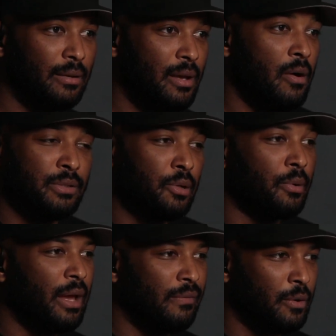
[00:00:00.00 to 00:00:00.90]
yo, it's
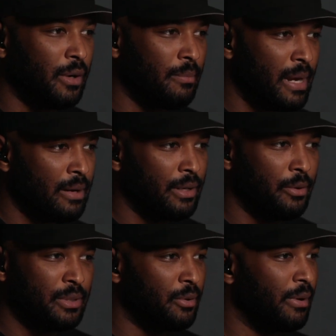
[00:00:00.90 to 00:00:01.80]
okay if you don't get married, or
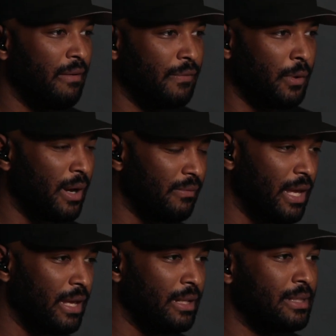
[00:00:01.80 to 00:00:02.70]
it's okay if you don't have
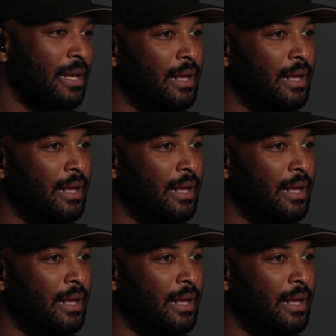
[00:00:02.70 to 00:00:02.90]
kids.